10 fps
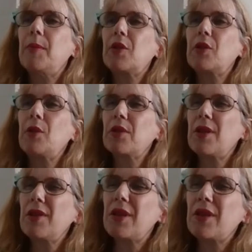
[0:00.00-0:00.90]
but
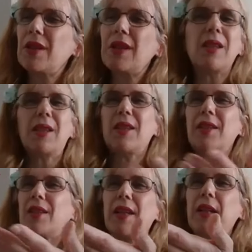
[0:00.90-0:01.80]
also, there's, there's
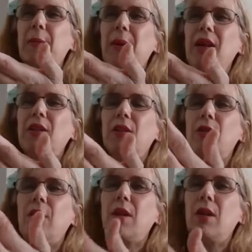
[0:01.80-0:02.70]
this thing about
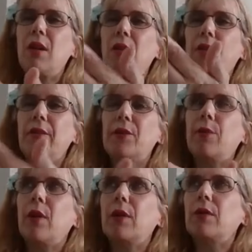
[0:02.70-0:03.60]
your loved
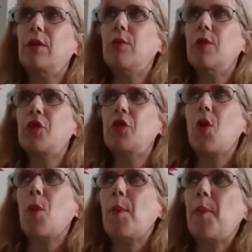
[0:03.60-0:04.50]
one who was
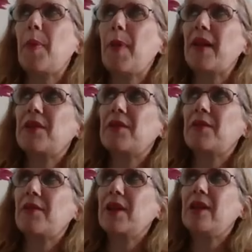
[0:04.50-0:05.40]
your
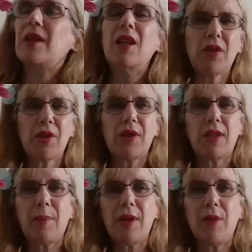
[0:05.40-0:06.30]
best friend. So
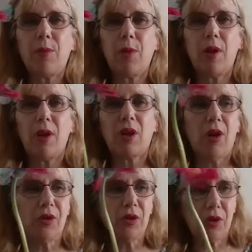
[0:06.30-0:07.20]
there's a bit of
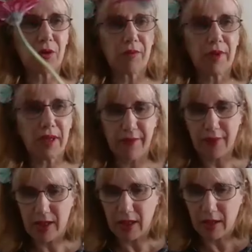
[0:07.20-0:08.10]
work on your grief
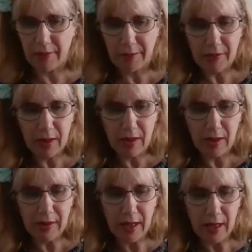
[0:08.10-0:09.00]
here.
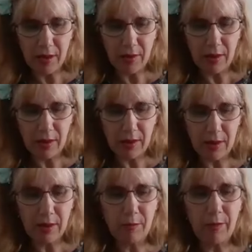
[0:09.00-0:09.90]
Now,
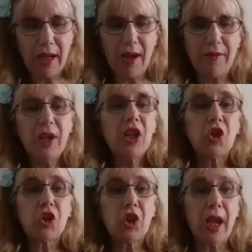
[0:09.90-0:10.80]
we have
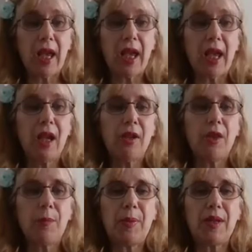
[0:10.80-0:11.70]
share.
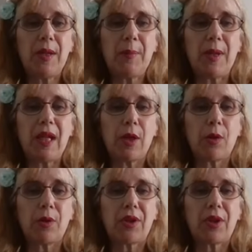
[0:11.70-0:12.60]
The busy bee
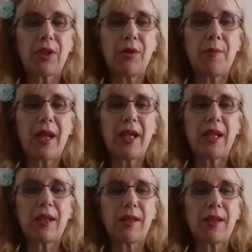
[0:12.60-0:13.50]
could still
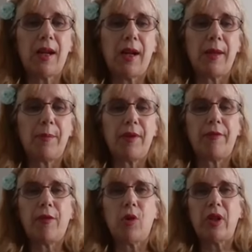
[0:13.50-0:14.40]
make time
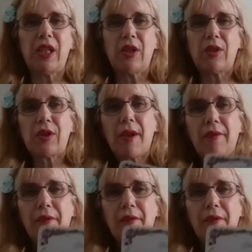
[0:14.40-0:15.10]
for each